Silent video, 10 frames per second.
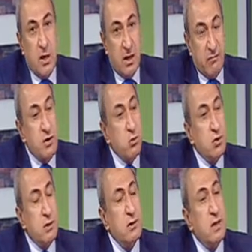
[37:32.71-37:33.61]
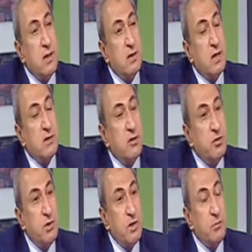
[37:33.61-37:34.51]
effusions that are to
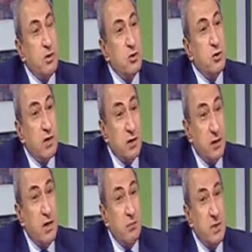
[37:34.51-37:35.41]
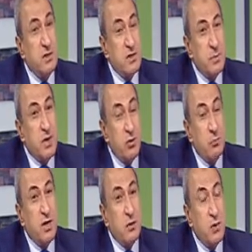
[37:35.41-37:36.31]
be reproduced on a daily basis by
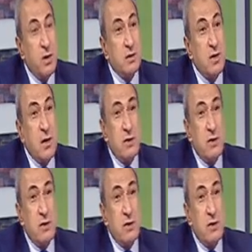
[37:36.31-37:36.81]
European world.